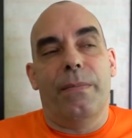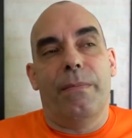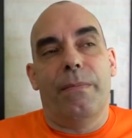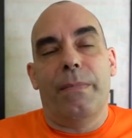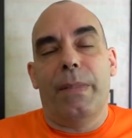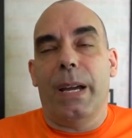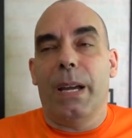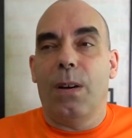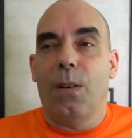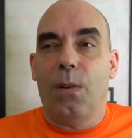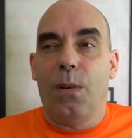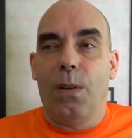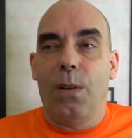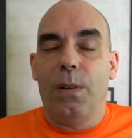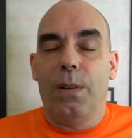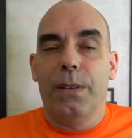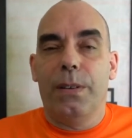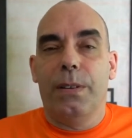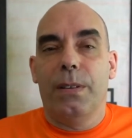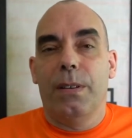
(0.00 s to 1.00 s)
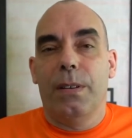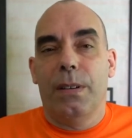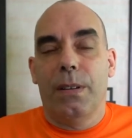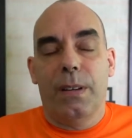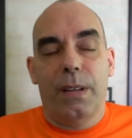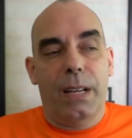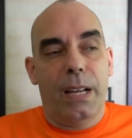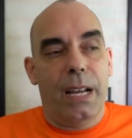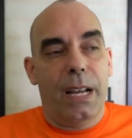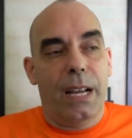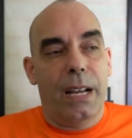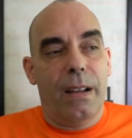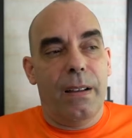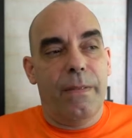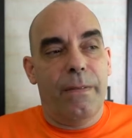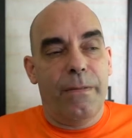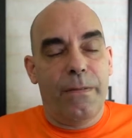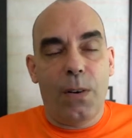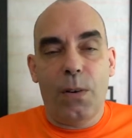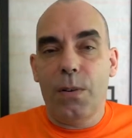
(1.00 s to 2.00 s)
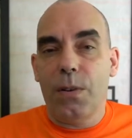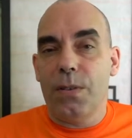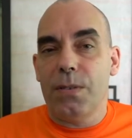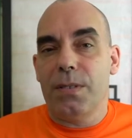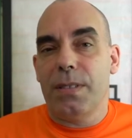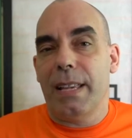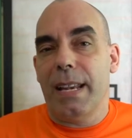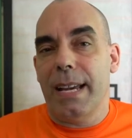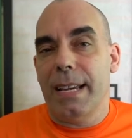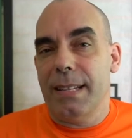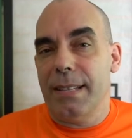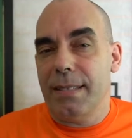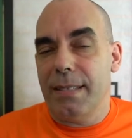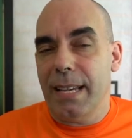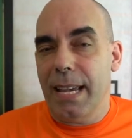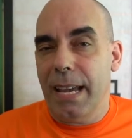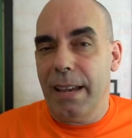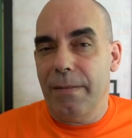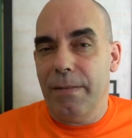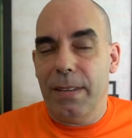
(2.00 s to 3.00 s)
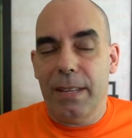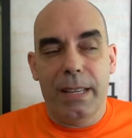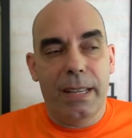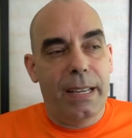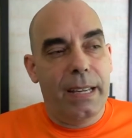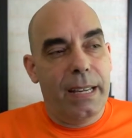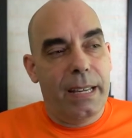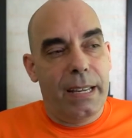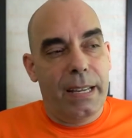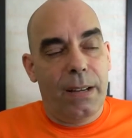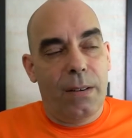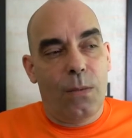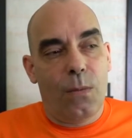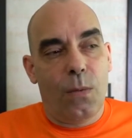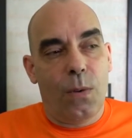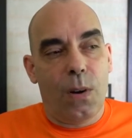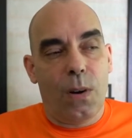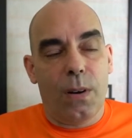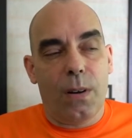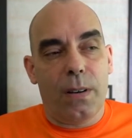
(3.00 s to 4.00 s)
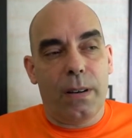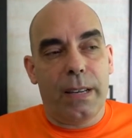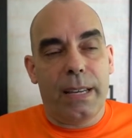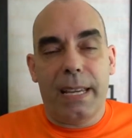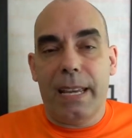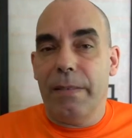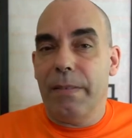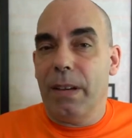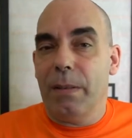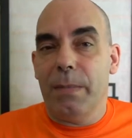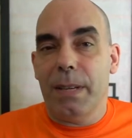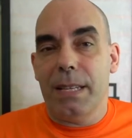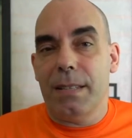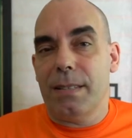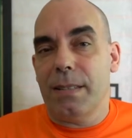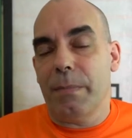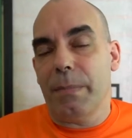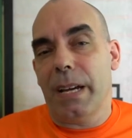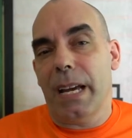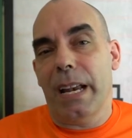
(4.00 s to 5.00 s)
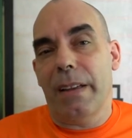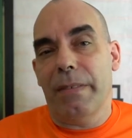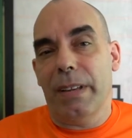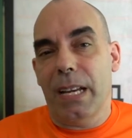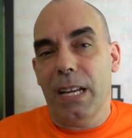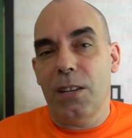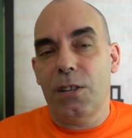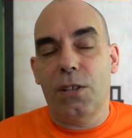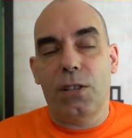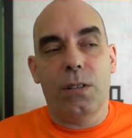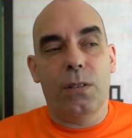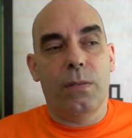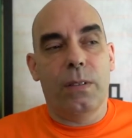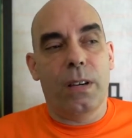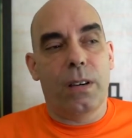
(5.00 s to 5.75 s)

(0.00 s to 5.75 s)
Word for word: my old uh, photos that I saved were giving me some kind of an issue.